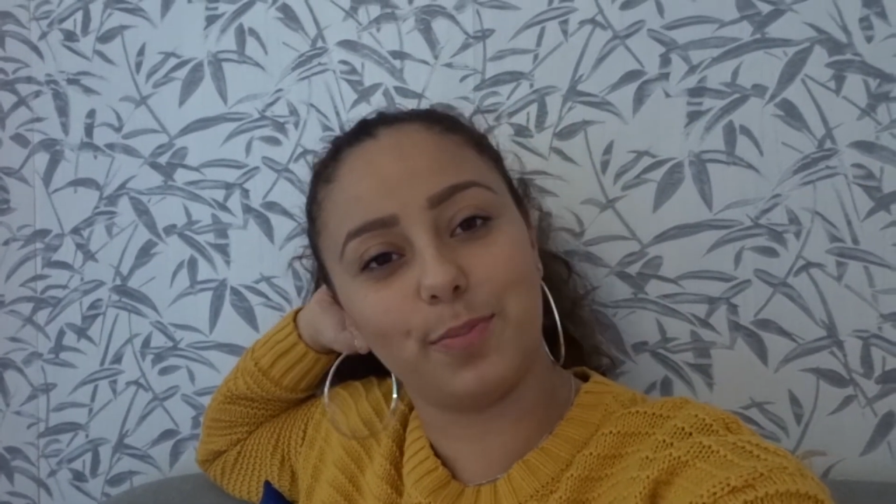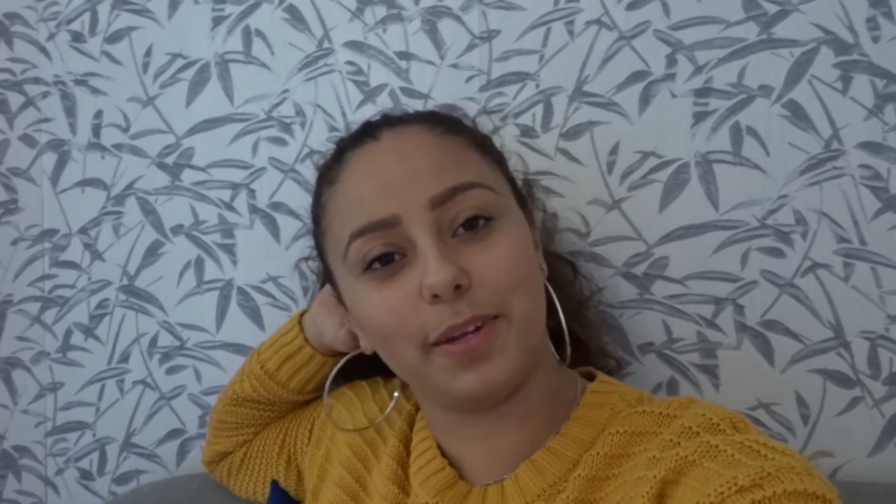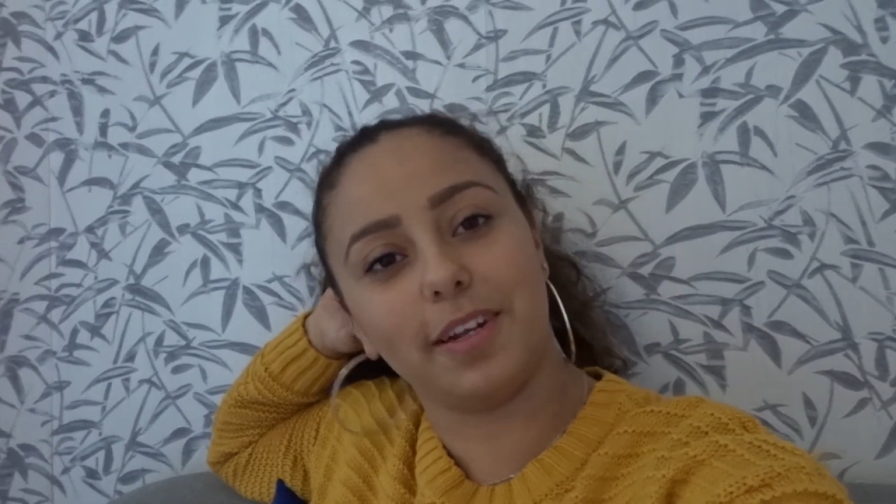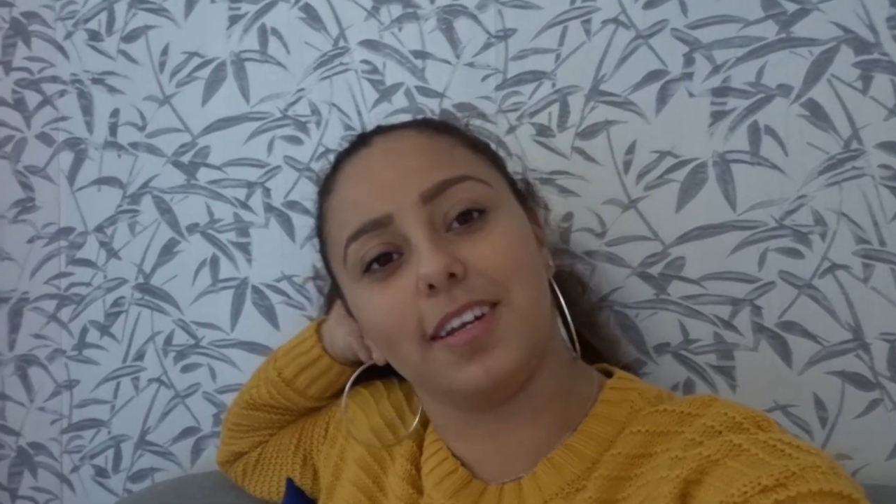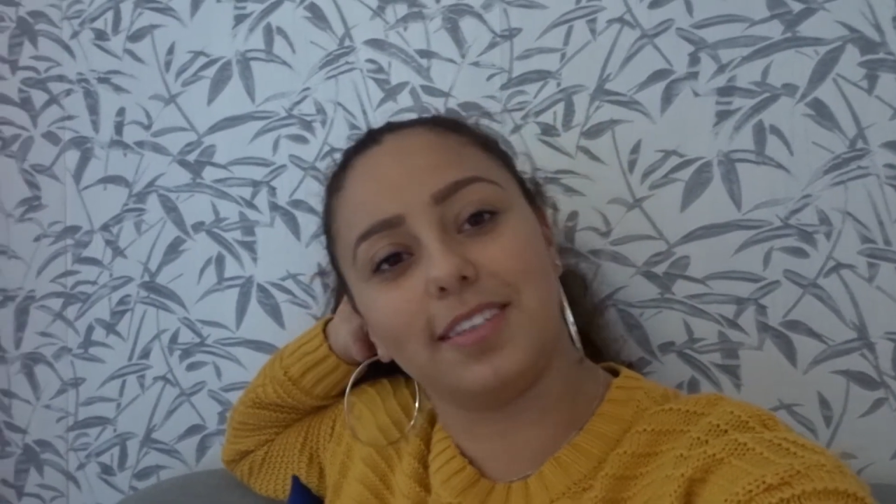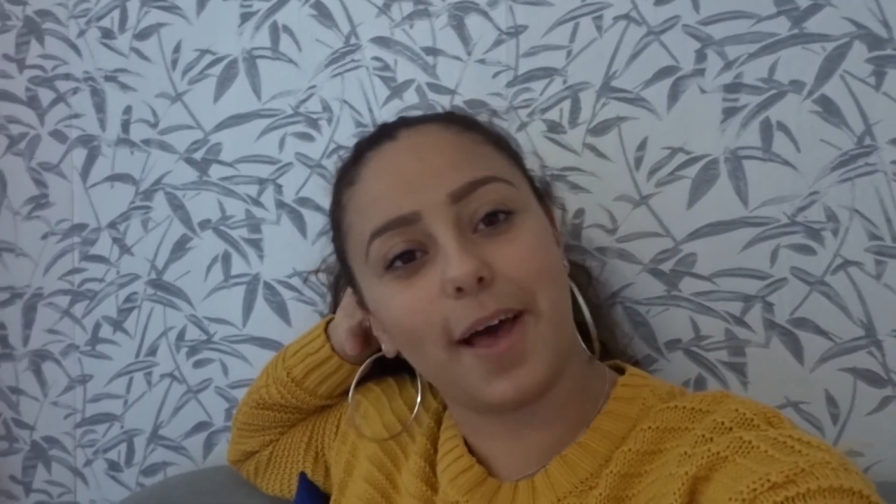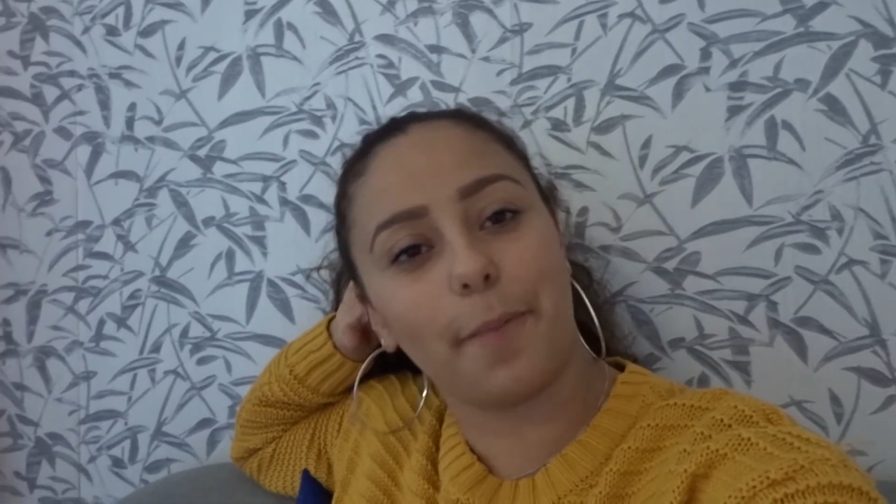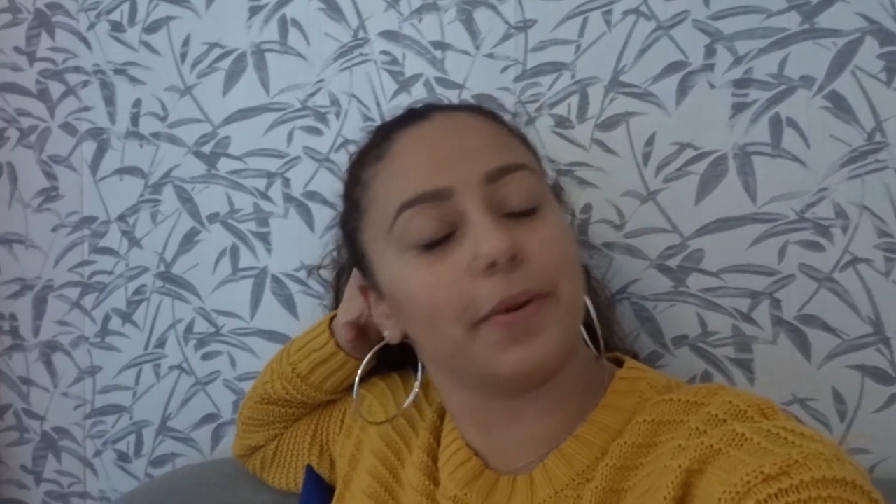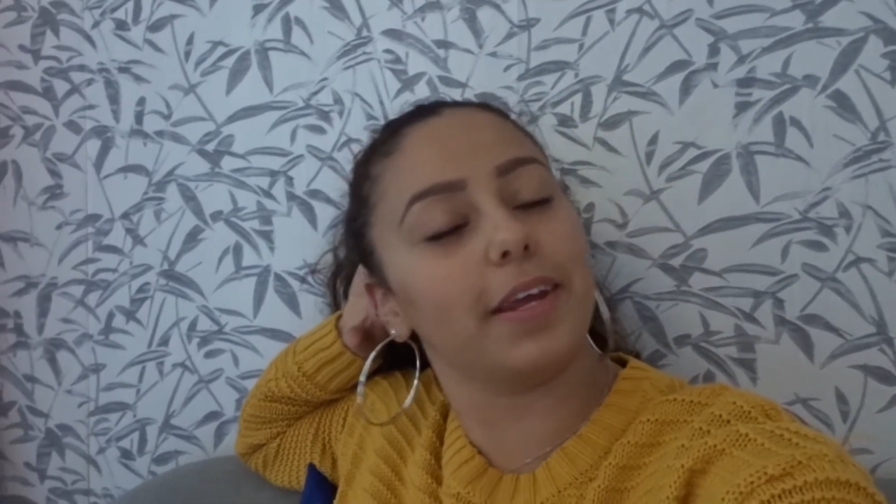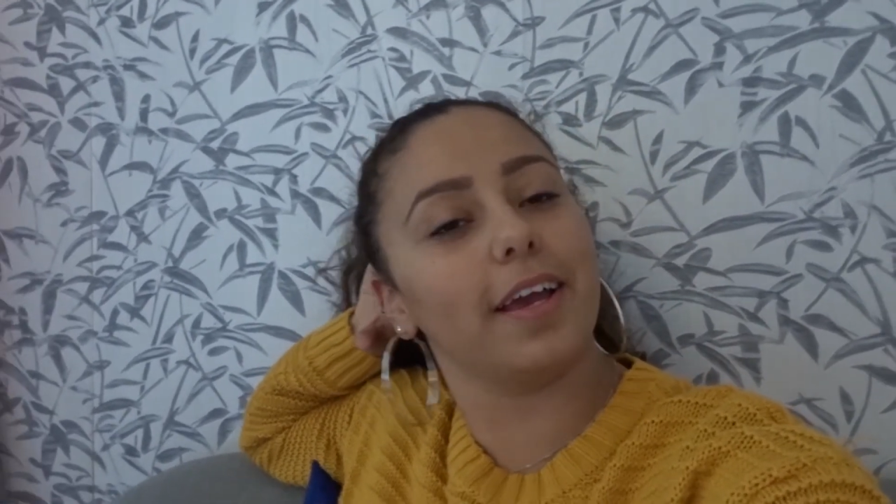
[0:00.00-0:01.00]
but it's
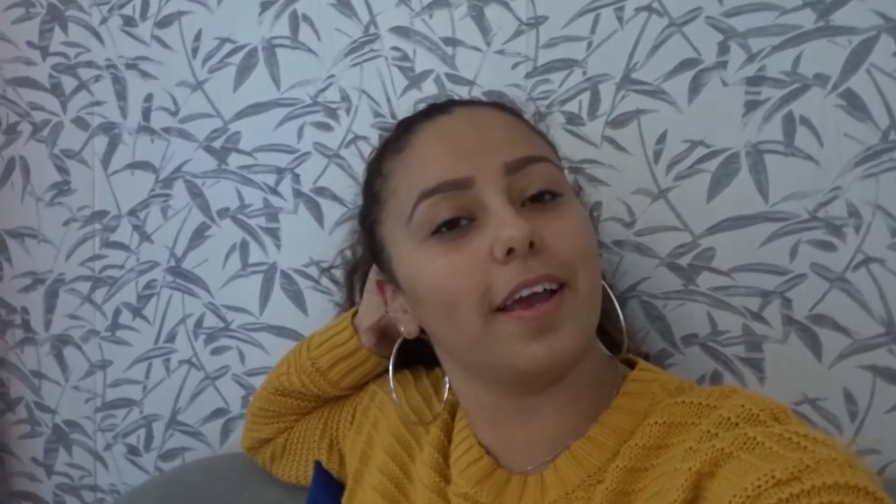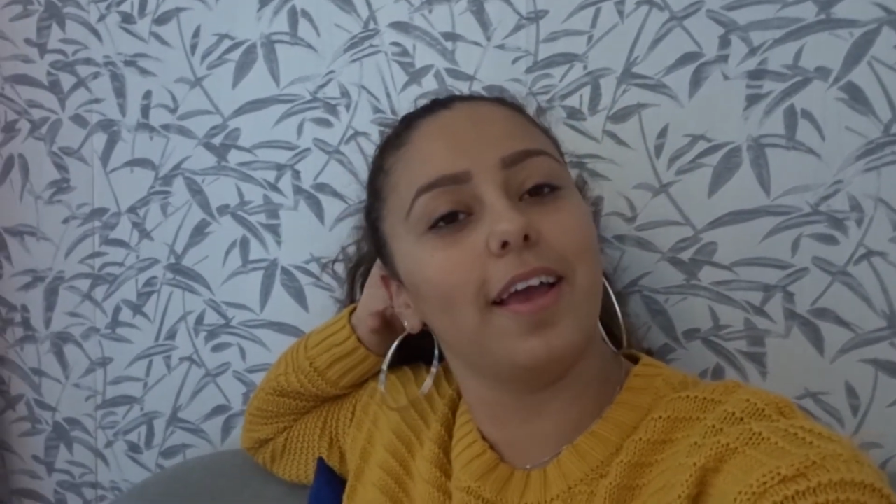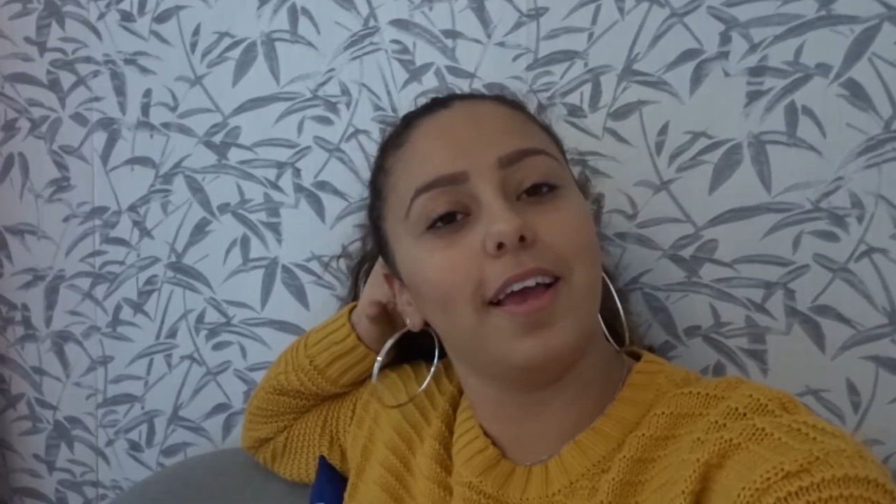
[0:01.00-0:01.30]
happening.